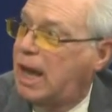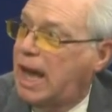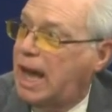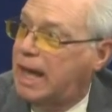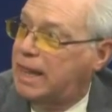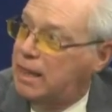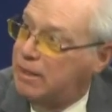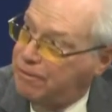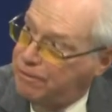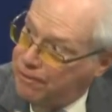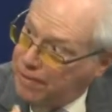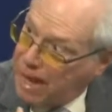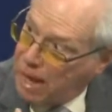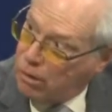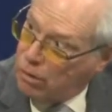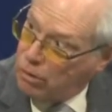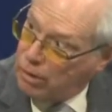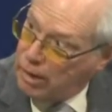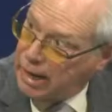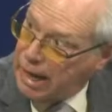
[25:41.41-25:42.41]
And the
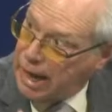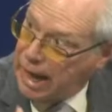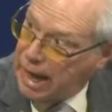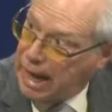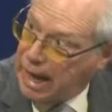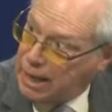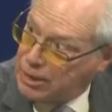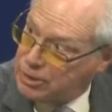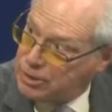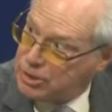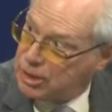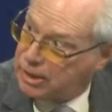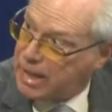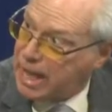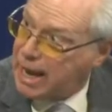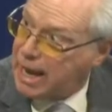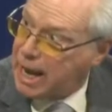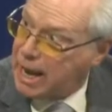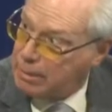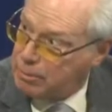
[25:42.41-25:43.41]
fountain adds to
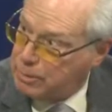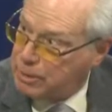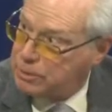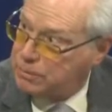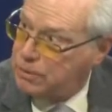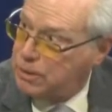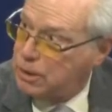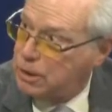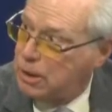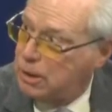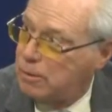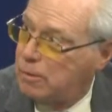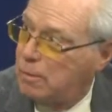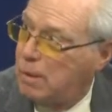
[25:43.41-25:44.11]
that atmosphere.